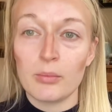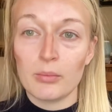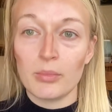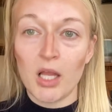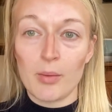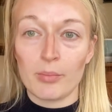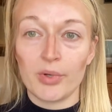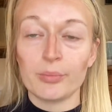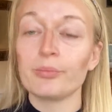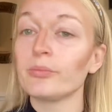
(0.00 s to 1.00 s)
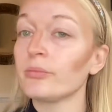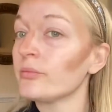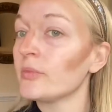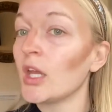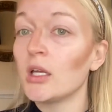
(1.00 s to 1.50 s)
plump.
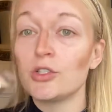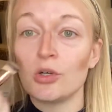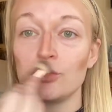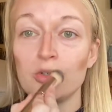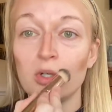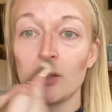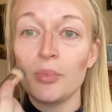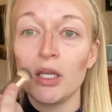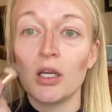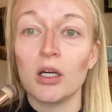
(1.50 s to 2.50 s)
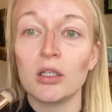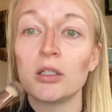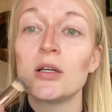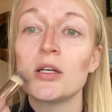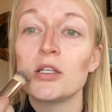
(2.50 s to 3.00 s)
Don't do it up here,
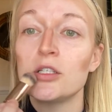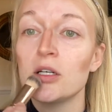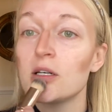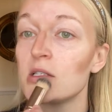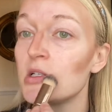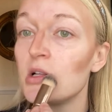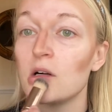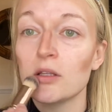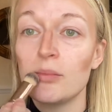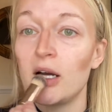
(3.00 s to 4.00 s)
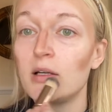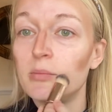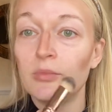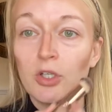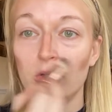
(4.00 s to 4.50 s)
just along the bottom.
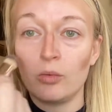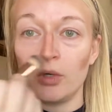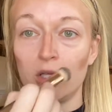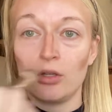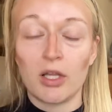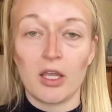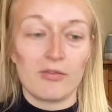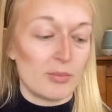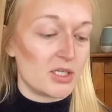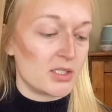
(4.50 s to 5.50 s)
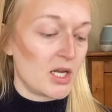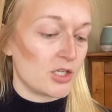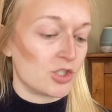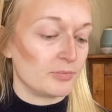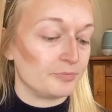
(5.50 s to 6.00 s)
You don't wanna look like you have a
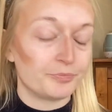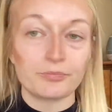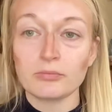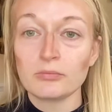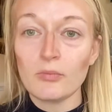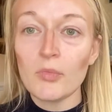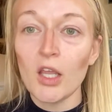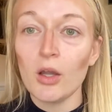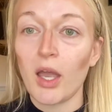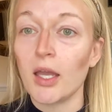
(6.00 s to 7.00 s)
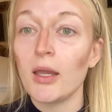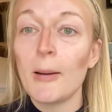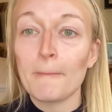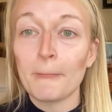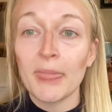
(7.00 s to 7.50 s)
mustache. Okay,
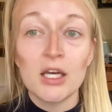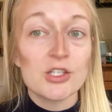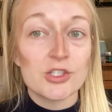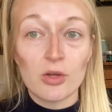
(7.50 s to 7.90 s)
so